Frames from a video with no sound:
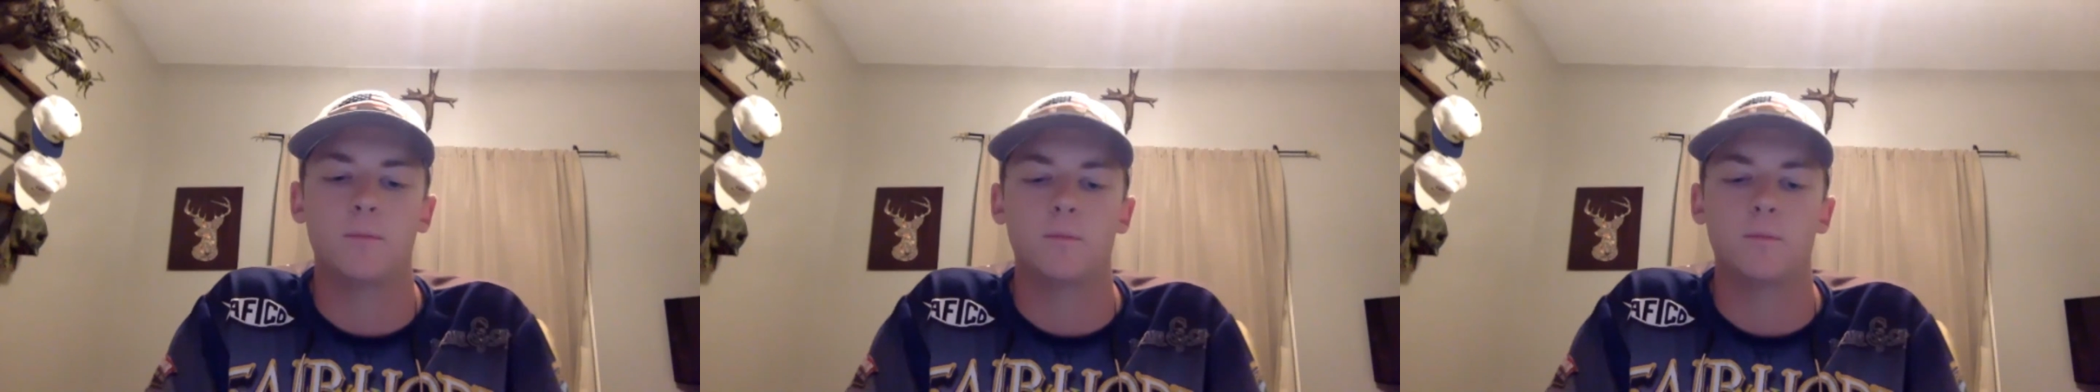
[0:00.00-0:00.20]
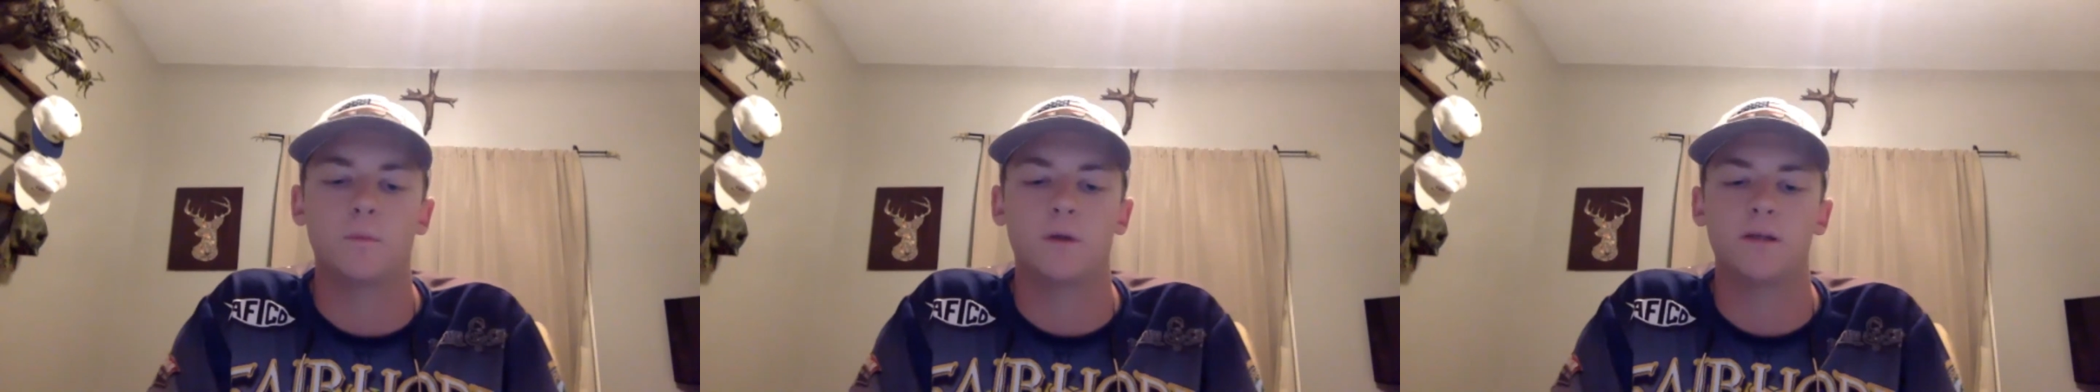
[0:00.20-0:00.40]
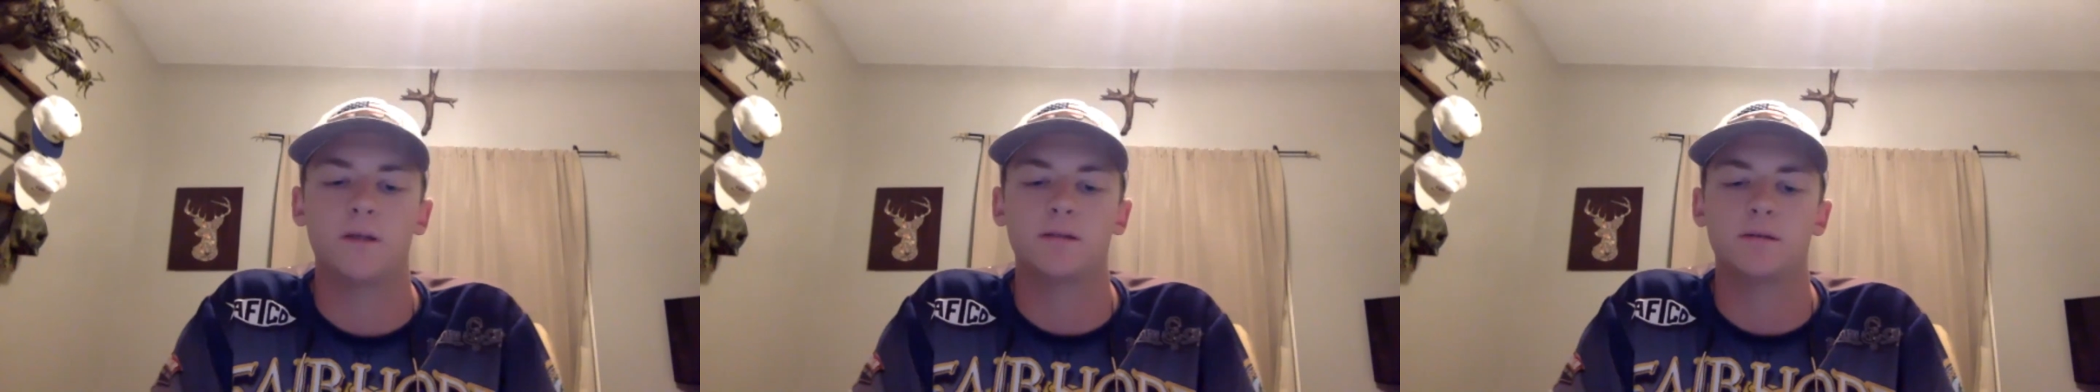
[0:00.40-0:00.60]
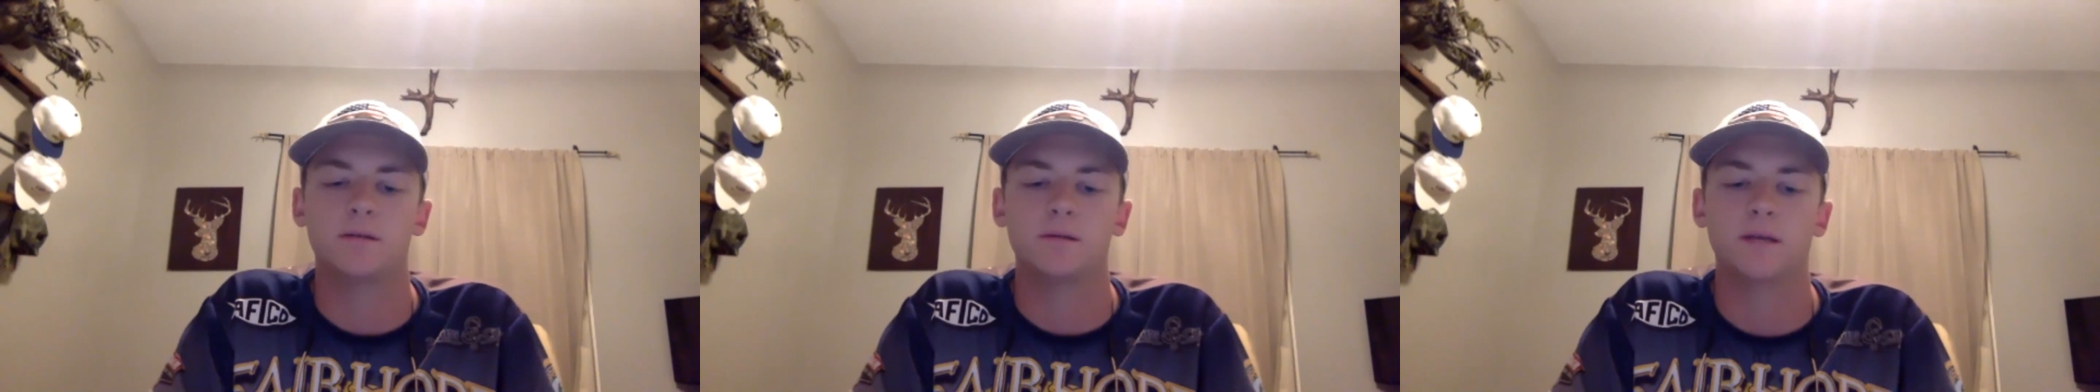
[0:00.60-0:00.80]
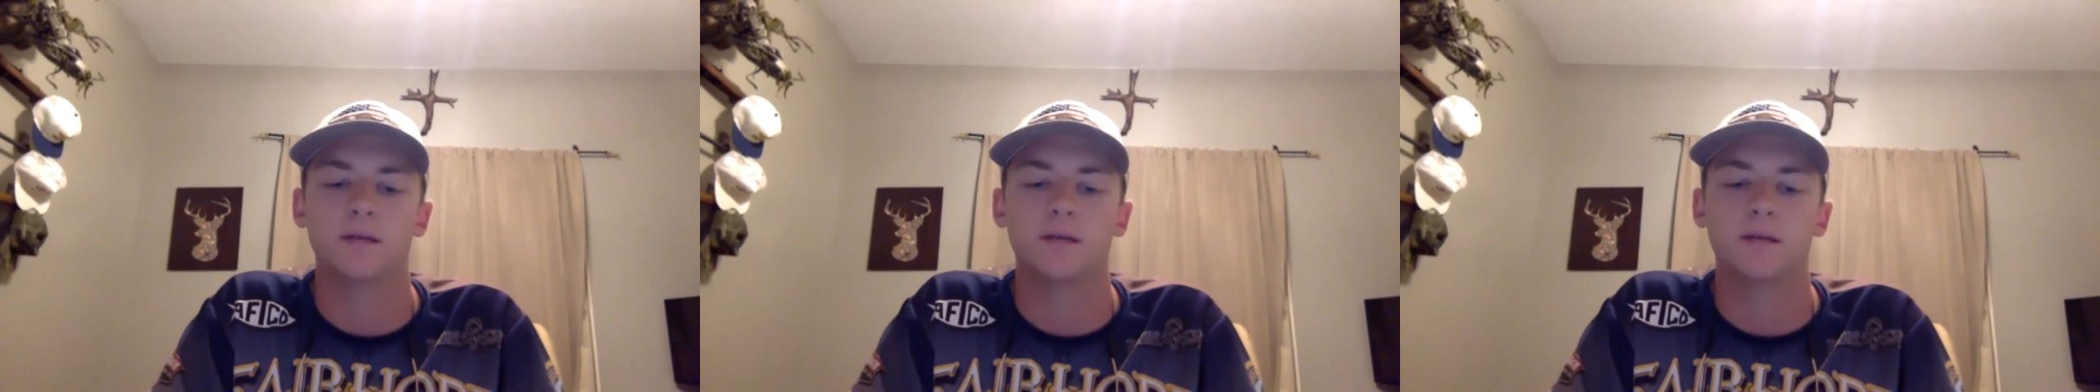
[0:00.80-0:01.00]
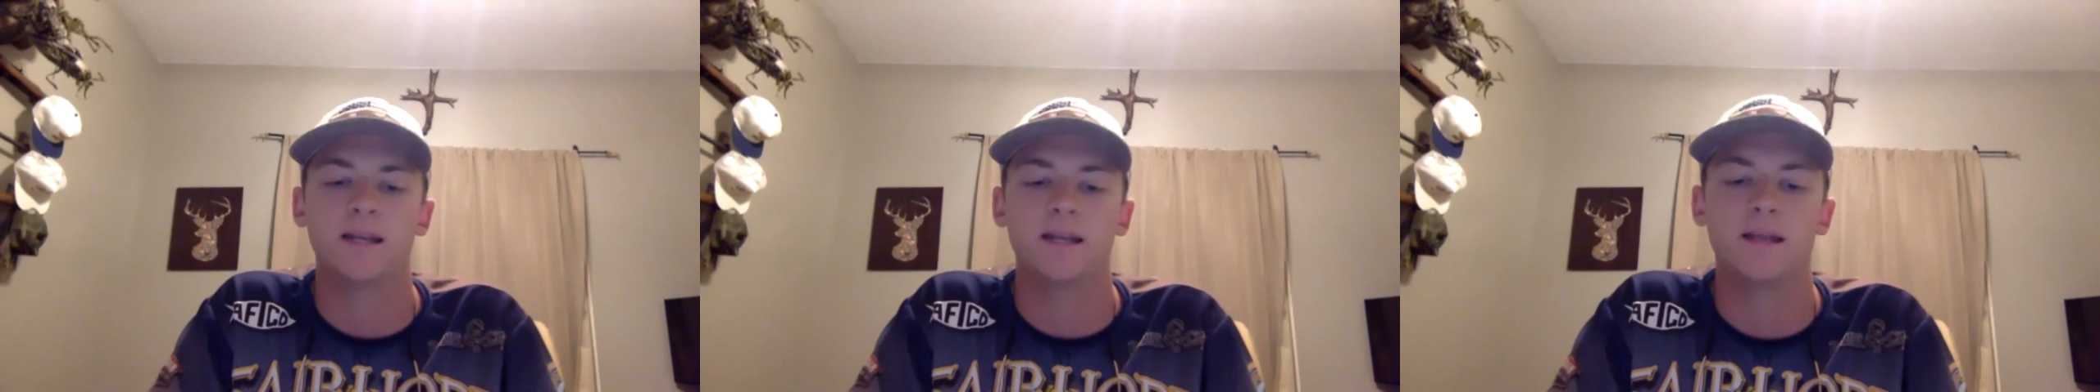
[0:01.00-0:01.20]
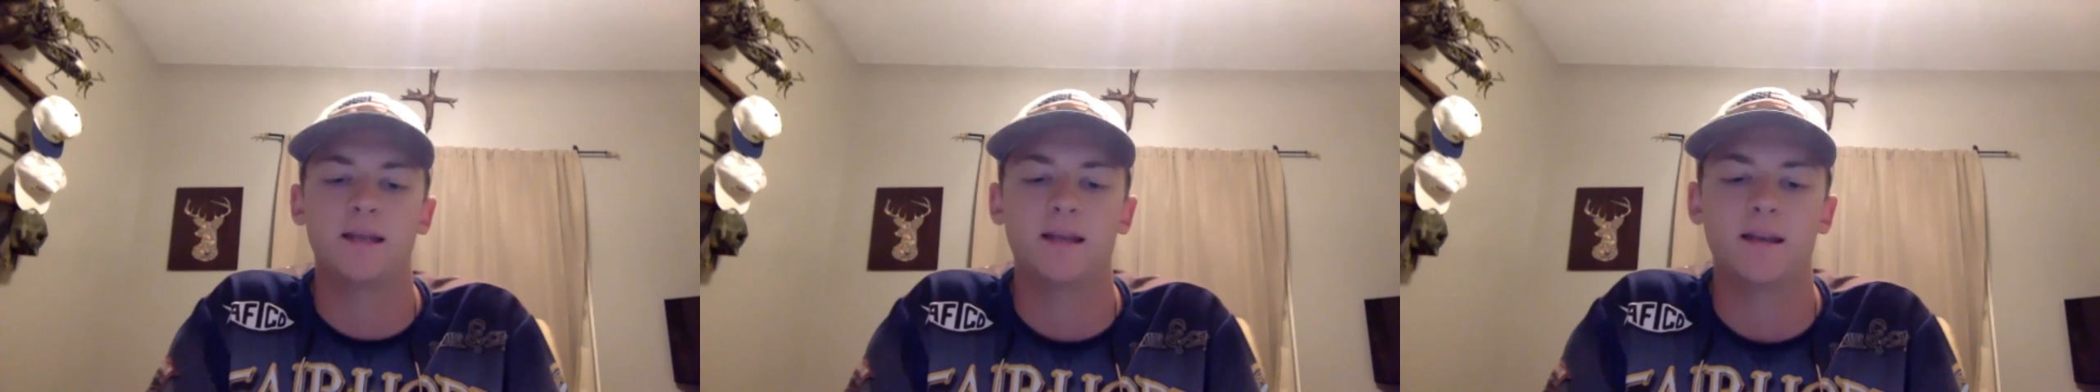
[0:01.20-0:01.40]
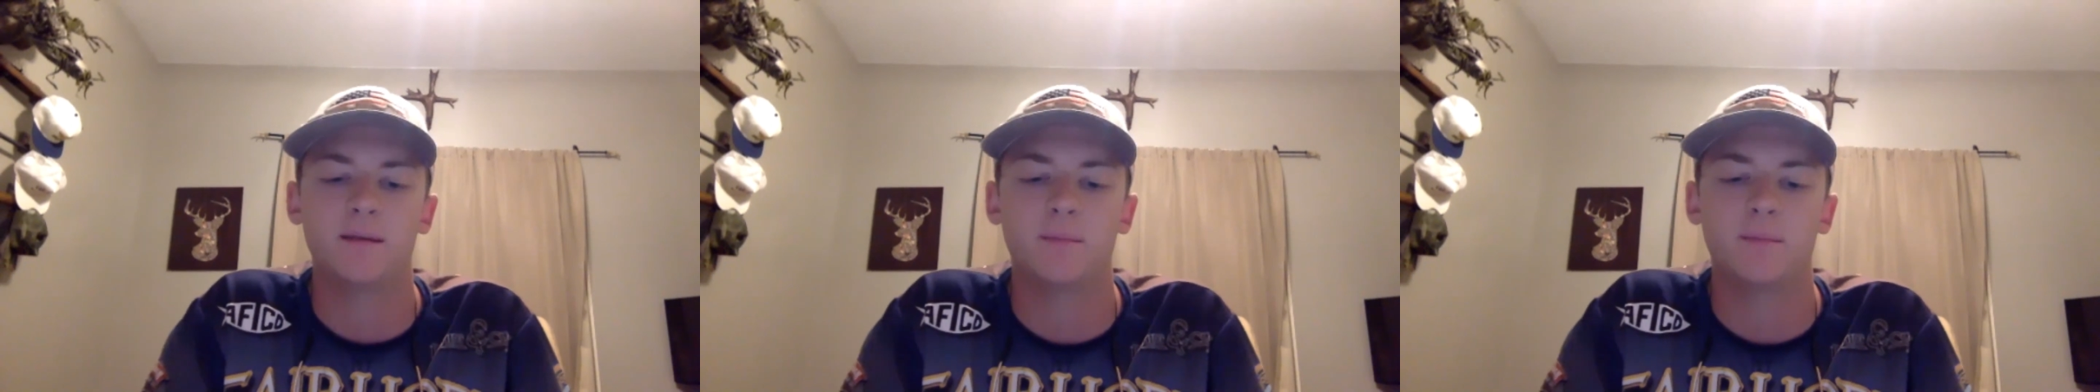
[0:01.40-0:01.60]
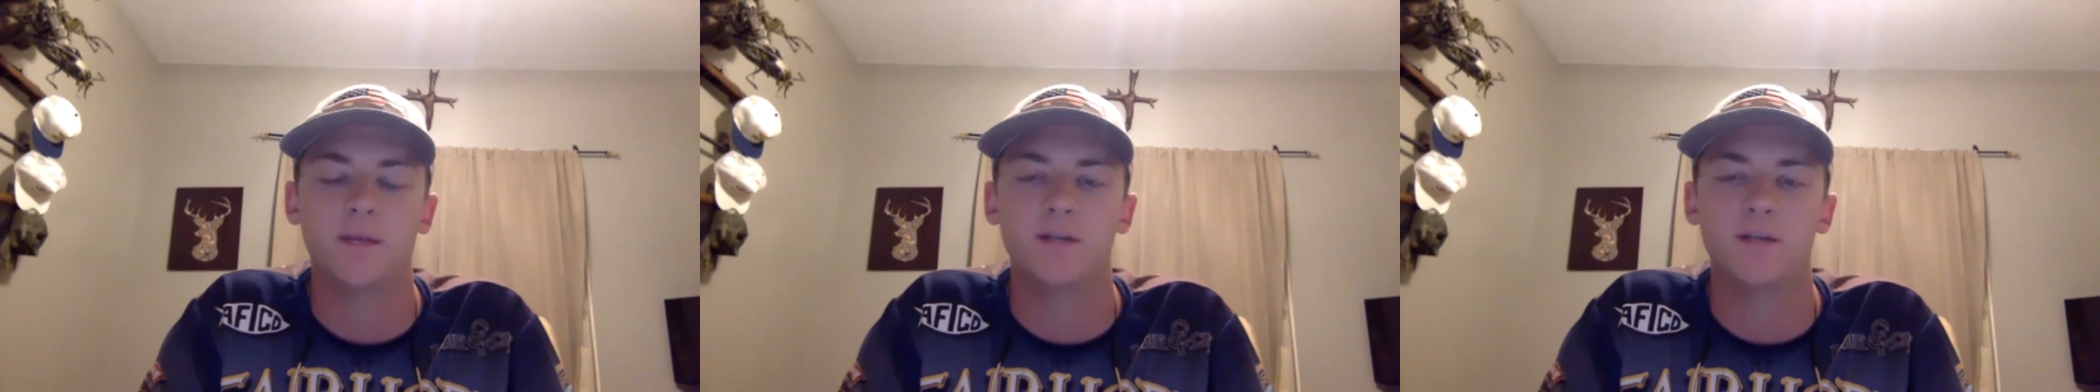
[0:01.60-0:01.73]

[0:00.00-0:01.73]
was he didn't